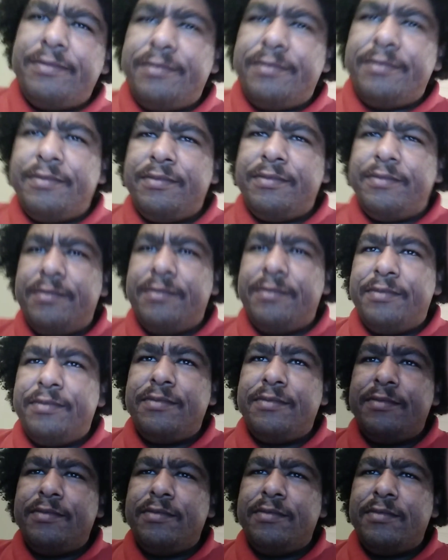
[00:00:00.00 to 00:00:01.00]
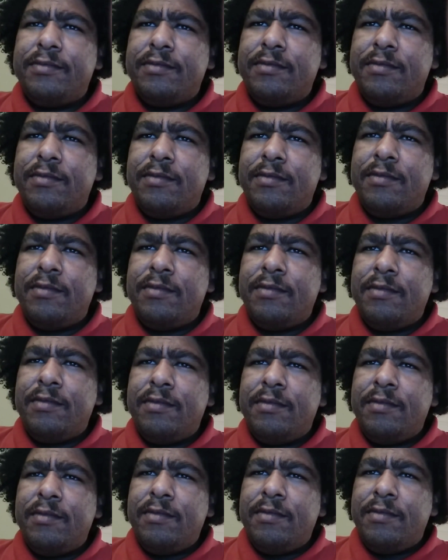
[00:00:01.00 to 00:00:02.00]

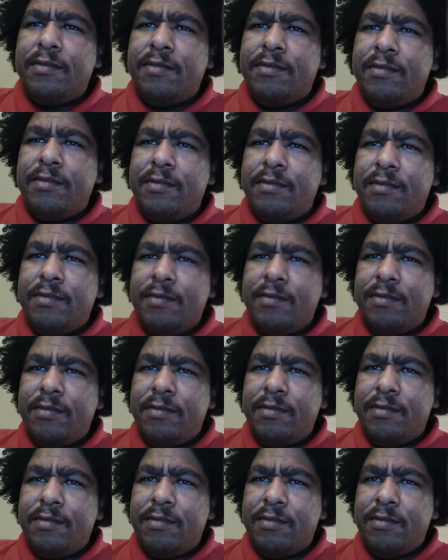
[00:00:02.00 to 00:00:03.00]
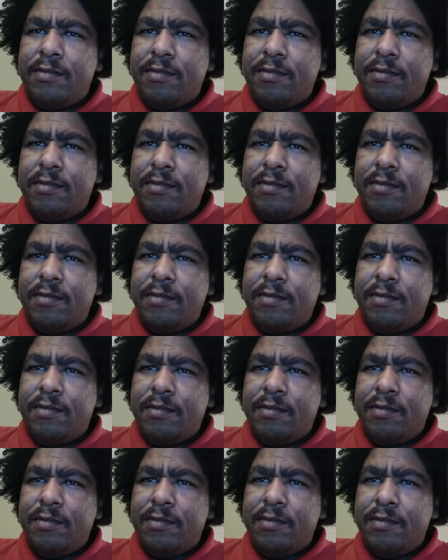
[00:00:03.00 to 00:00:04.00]

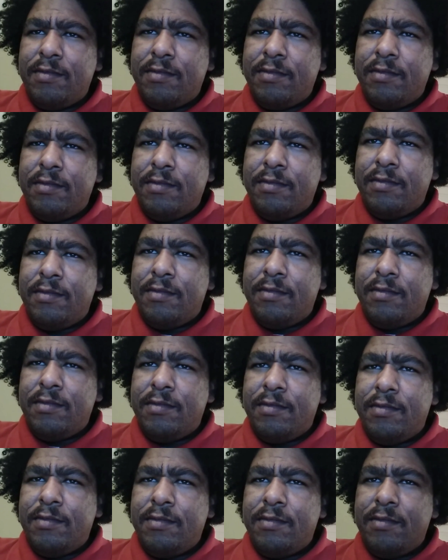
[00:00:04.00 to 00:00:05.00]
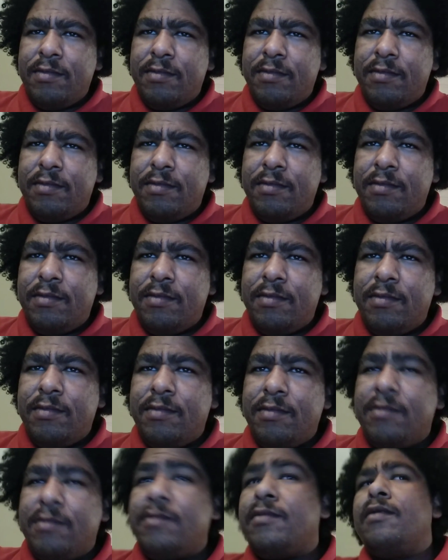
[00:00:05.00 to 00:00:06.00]

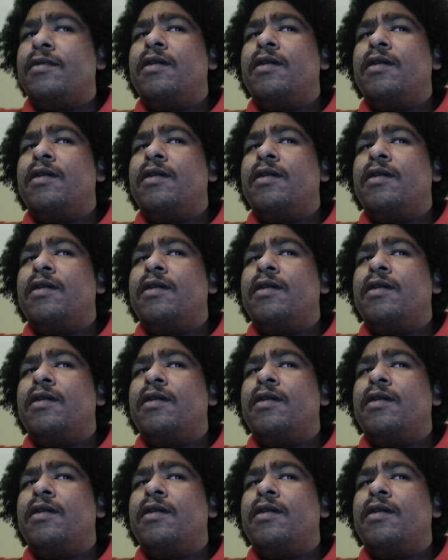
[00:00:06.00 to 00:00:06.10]
(no one is talking)